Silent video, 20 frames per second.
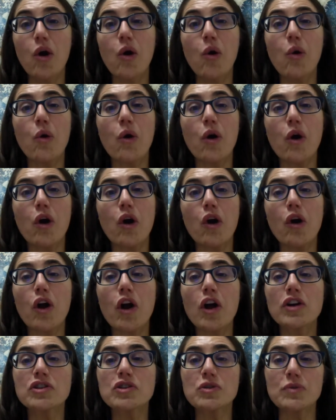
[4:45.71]
or
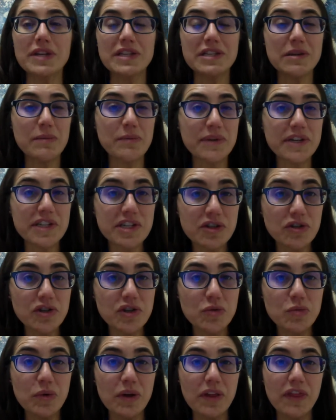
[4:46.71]
doing some
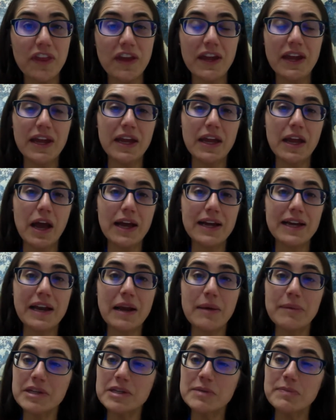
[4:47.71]
research with a
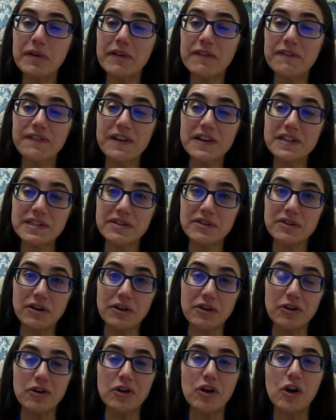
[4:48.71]
economics
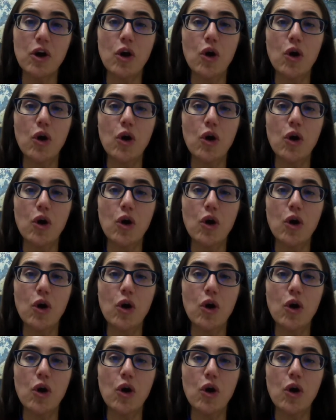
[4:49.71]
professor,